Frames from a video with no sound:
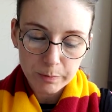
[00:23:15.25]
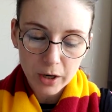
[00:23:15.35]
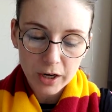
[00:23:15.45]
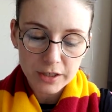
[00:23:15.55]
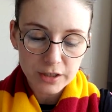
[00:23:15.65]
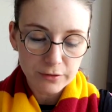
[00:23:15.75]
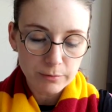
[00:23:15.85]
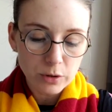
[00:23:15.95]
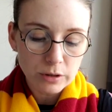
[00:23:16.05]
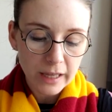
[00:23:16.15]
bars of
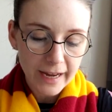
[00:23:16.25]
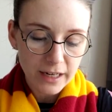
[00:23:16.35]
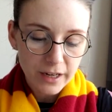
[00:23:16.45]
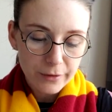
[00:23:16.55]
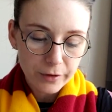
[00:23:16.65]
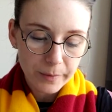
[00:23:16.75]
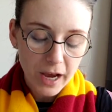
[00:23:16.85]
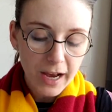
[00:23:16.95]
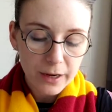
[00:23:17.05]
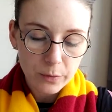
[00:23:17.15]
moonlight from the
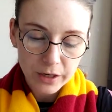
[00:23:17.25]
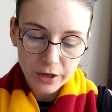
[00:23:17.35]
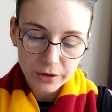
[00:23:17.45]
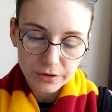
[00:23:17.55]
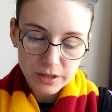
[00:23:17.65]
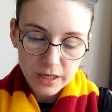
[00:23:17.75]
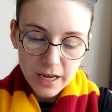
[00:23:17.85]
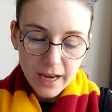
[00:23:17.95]
high windows.